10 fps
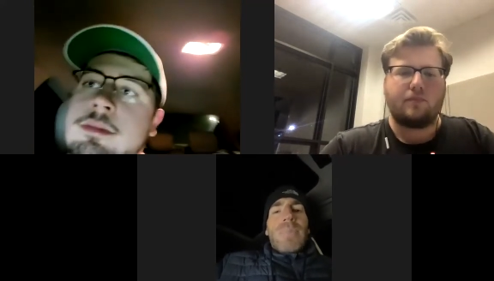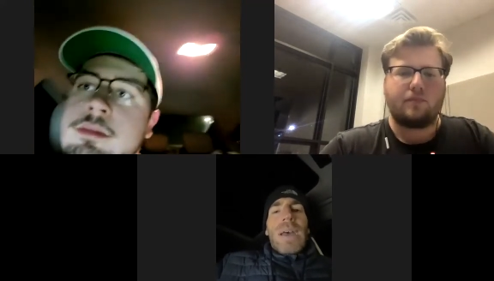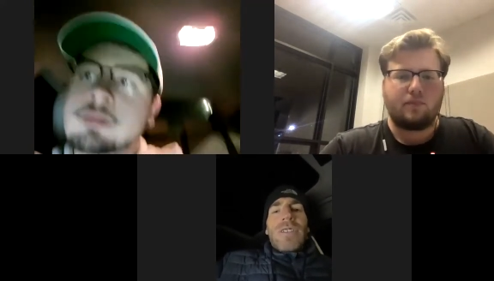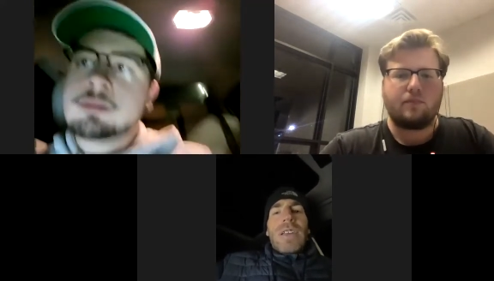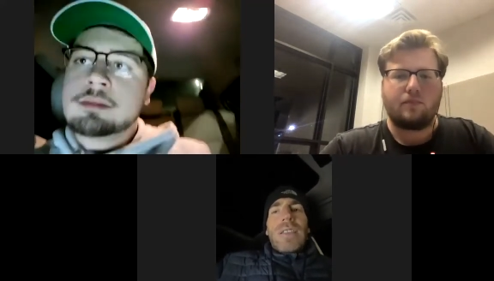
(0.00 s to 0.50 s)

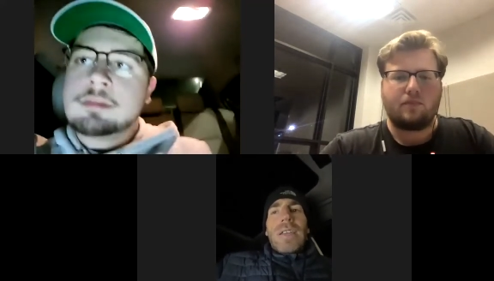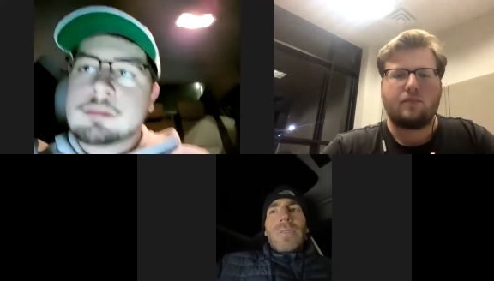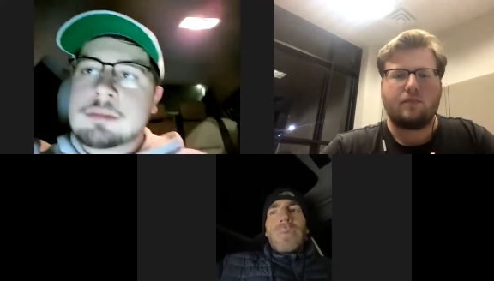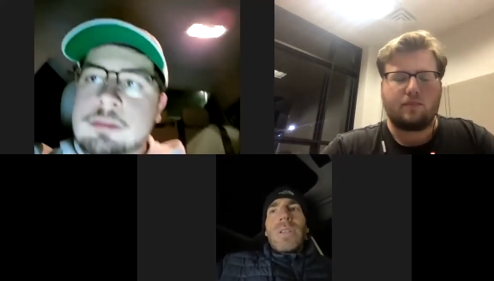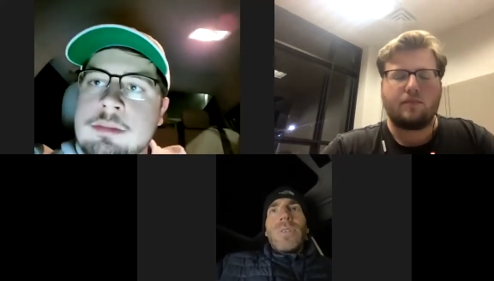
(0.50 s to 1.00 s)
Speaker 1: match, I think,
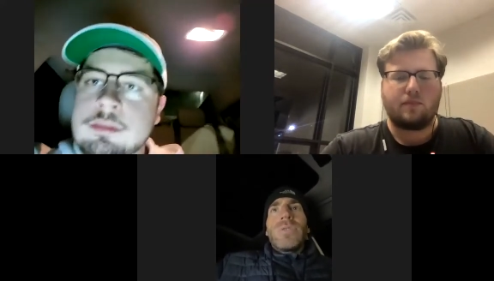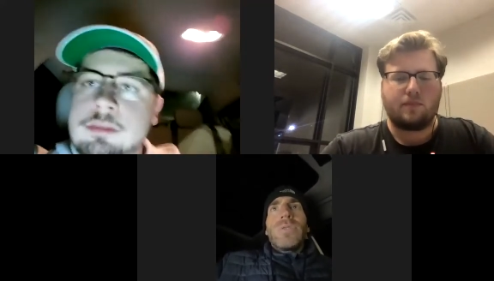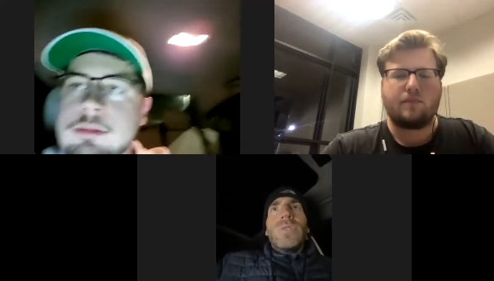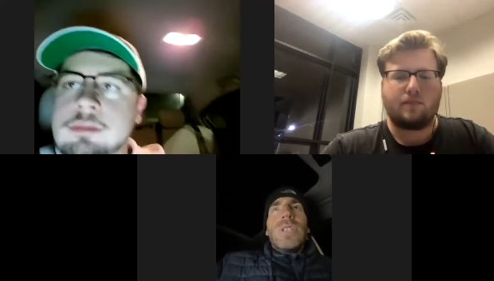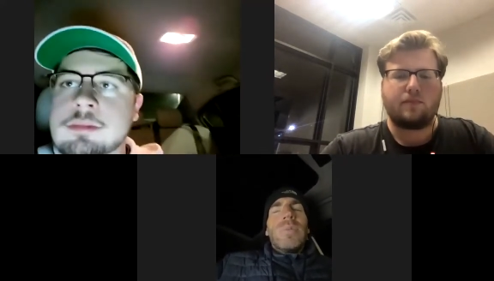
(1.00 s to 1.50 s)
when those
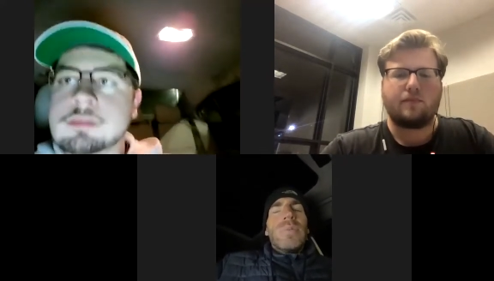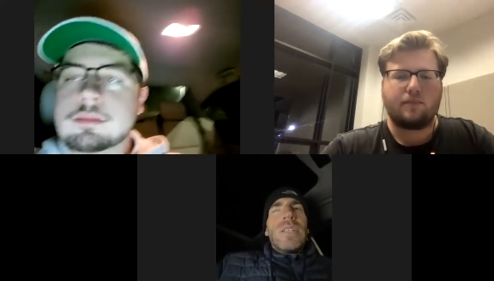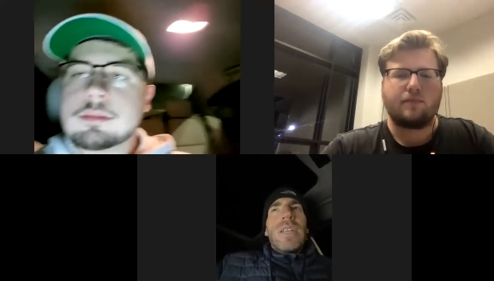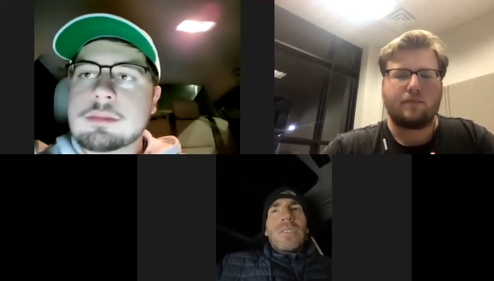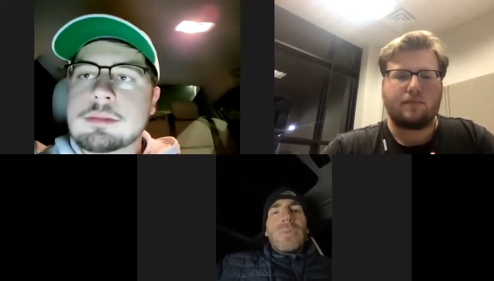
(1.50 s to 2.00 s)
two teams
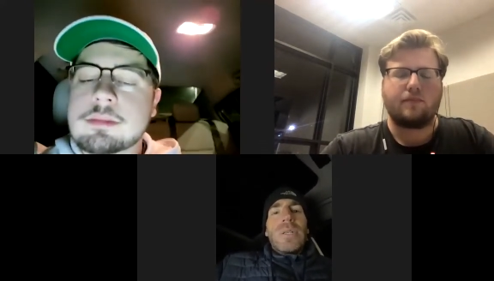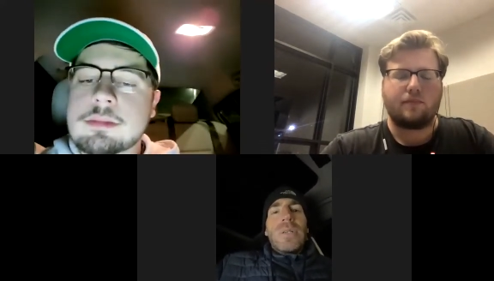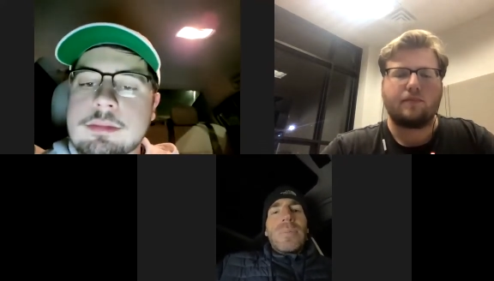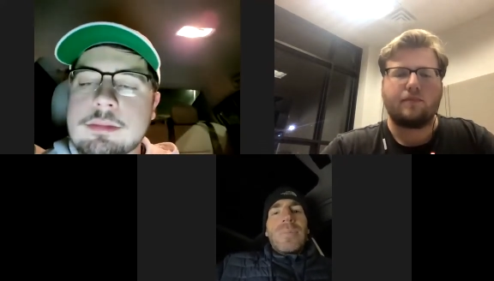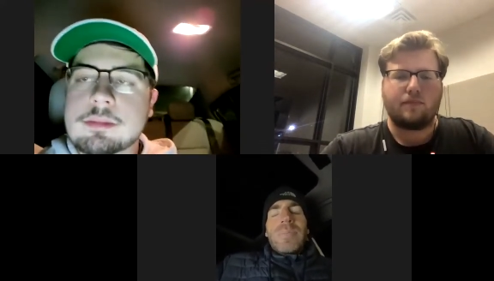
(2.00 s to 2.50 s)
meet next week.
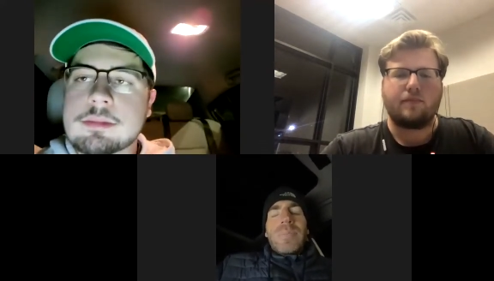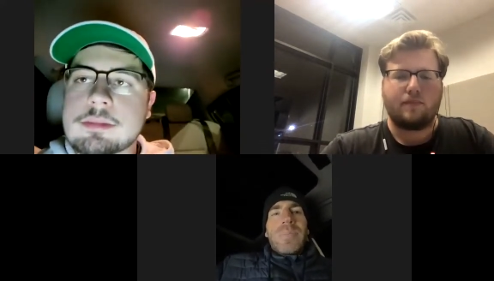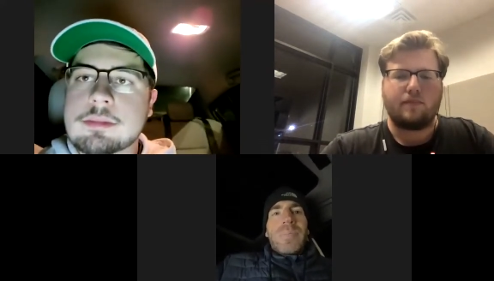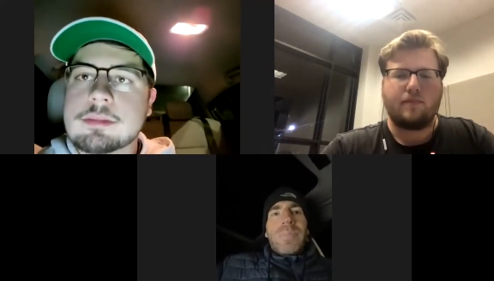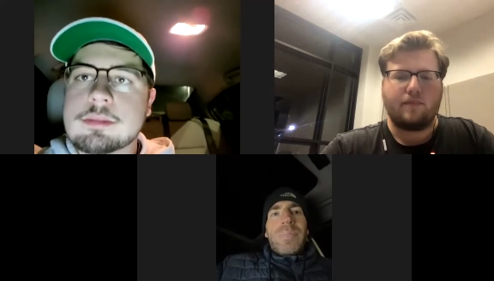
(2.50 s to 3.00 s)

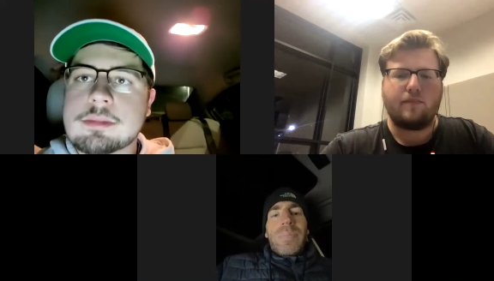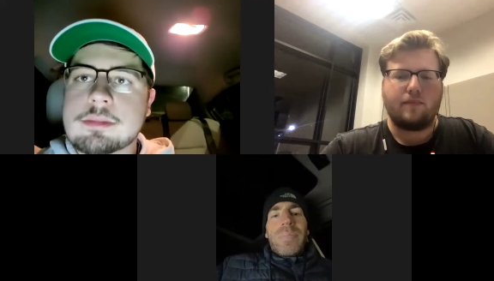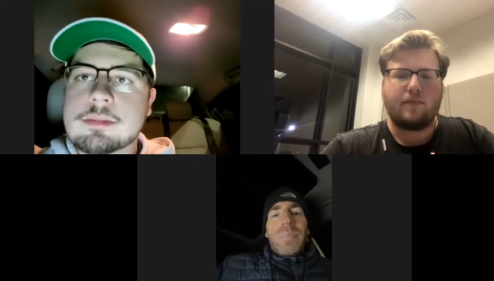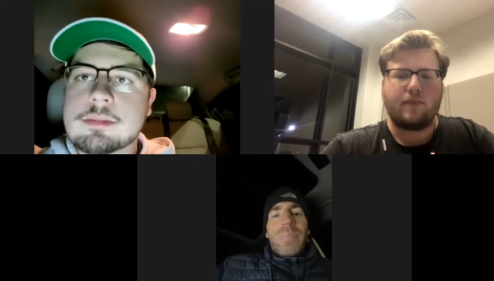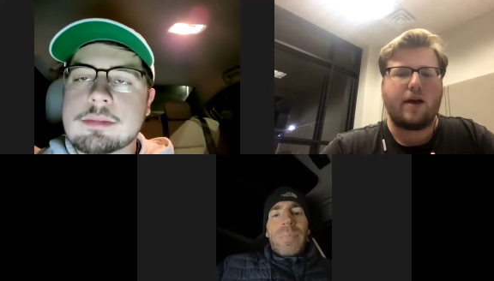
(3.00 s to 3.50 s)

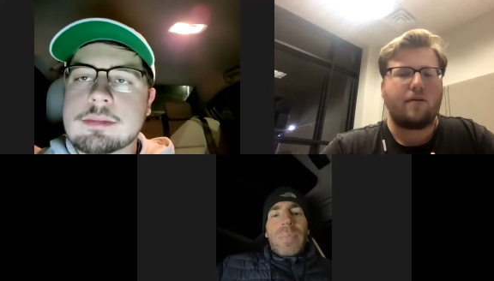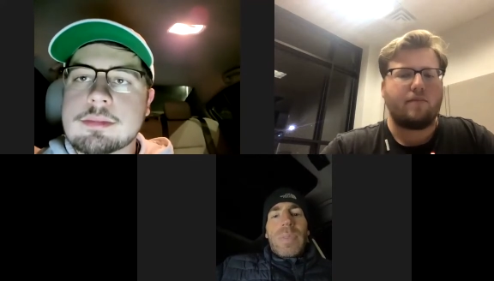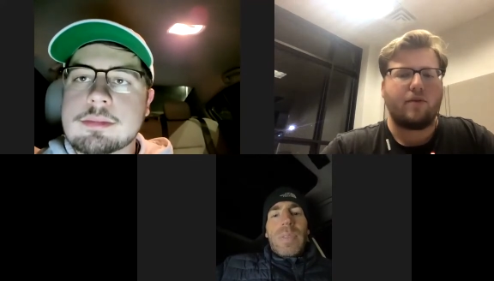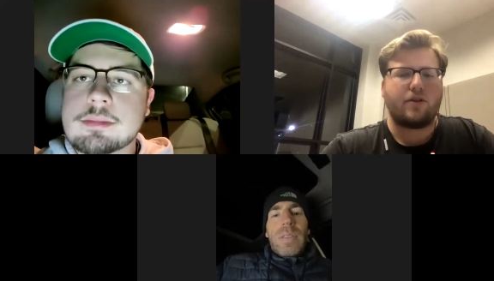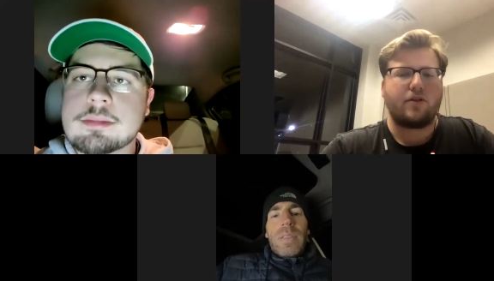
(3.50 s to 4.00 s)
Speaker 2: Yeah,
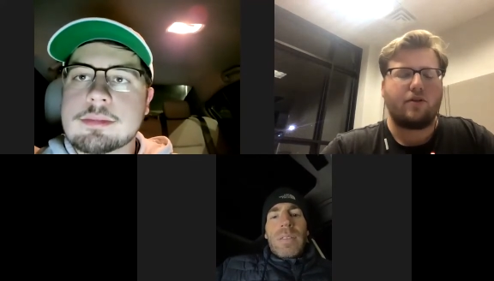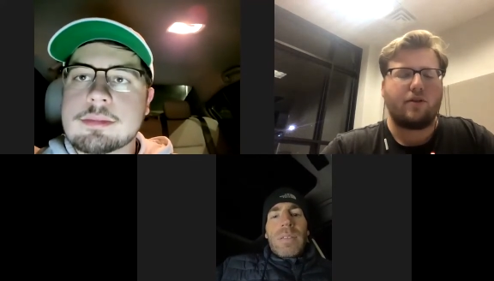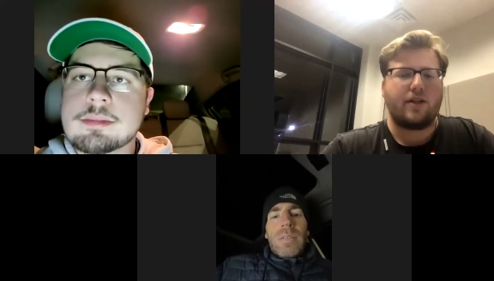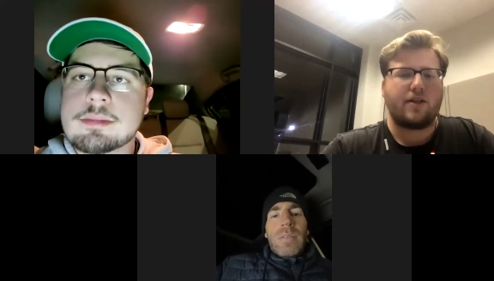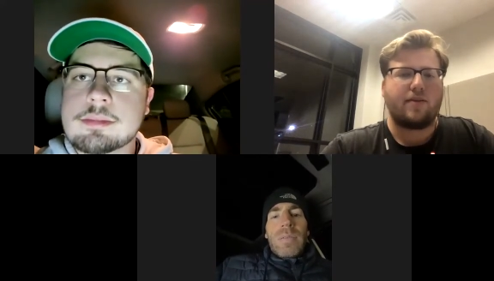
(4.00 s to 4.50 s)
most
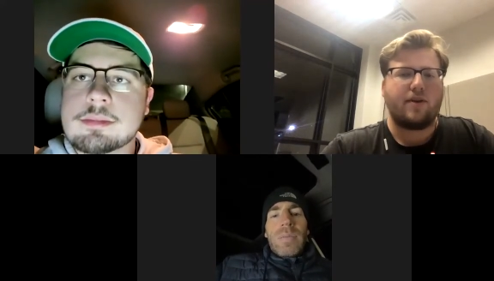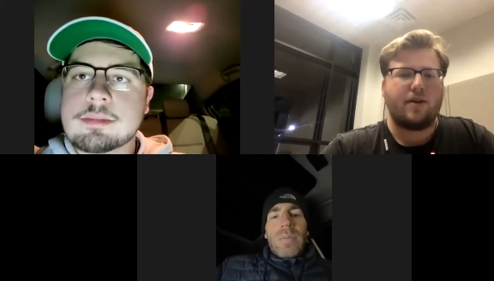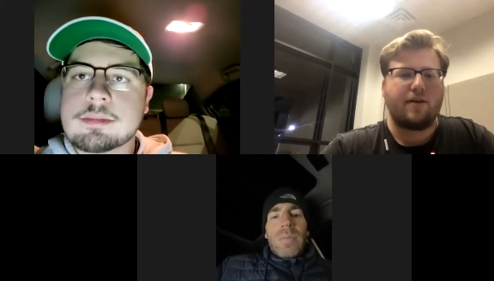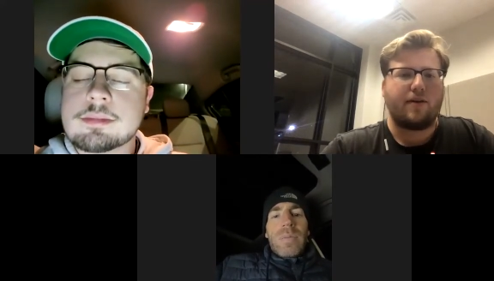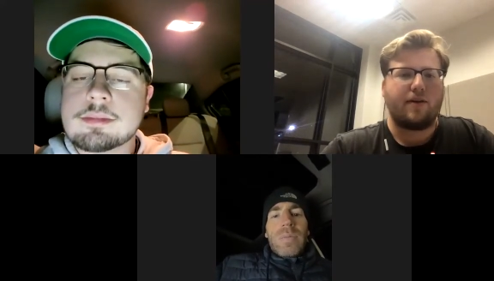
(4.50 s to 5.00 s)
certainly, it's going to
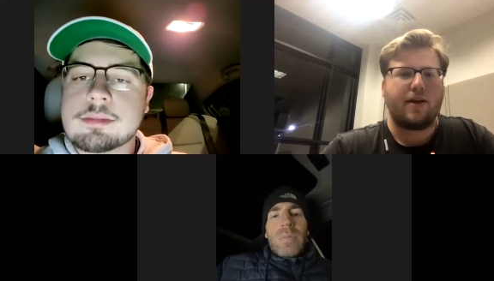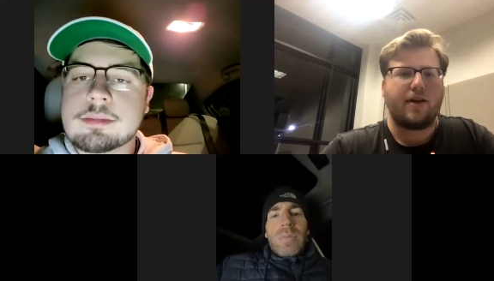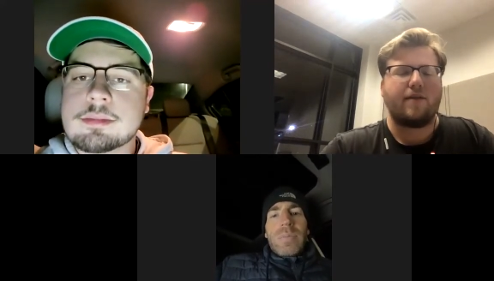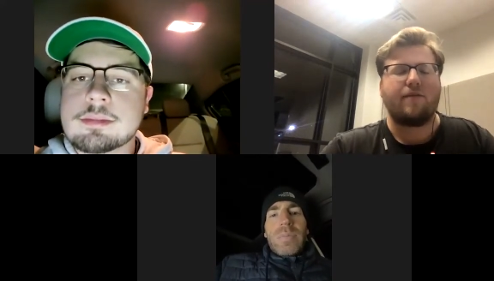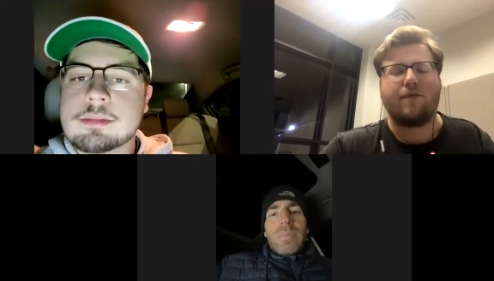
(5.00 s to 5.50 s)
be a
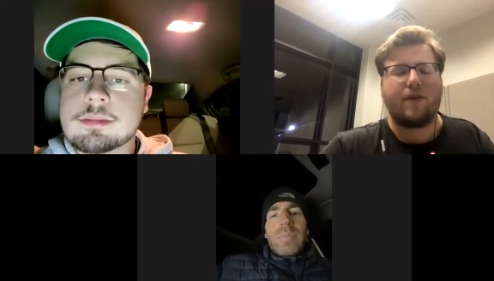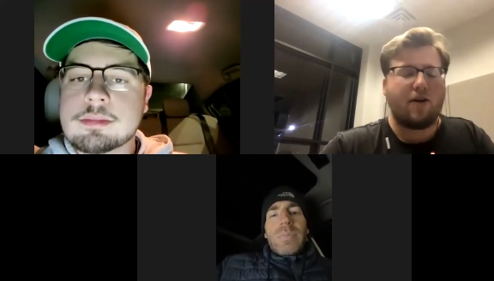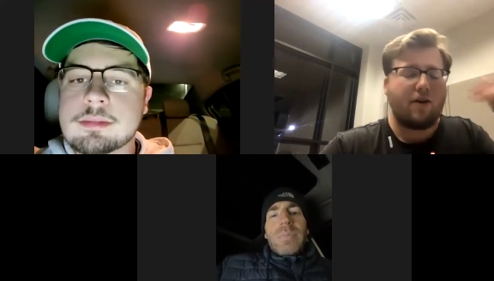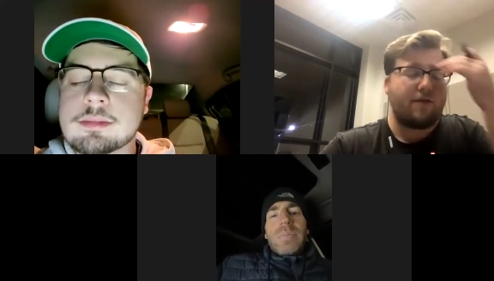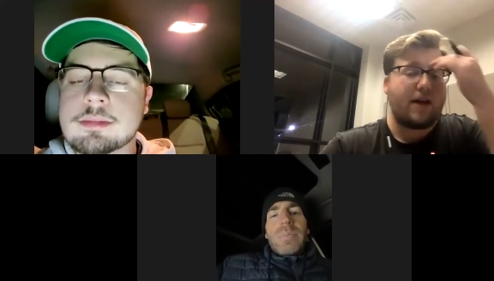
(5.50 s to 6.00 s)

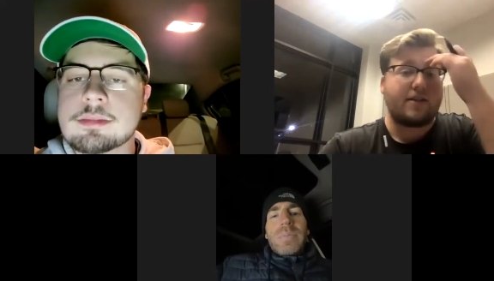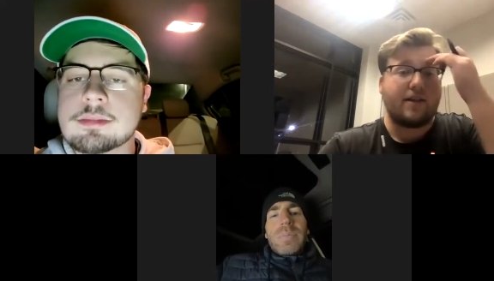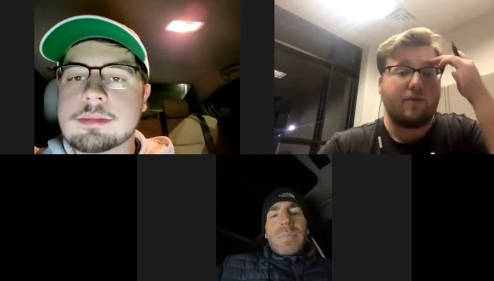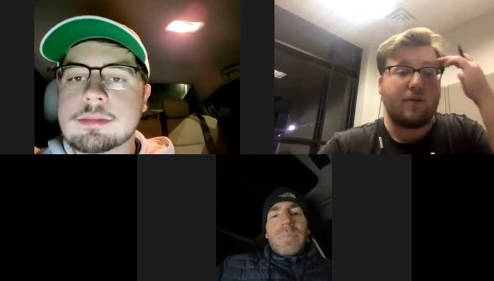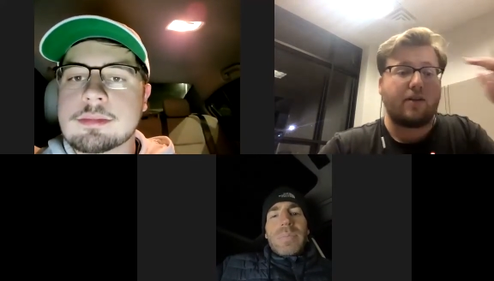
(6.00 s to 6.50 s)
very
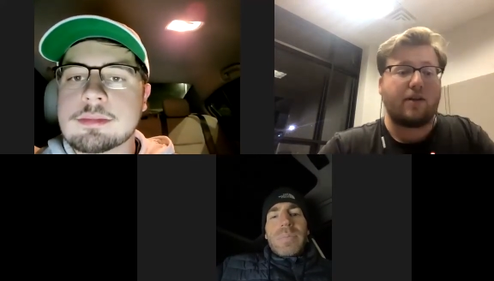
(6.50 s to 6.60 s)
fascinating one in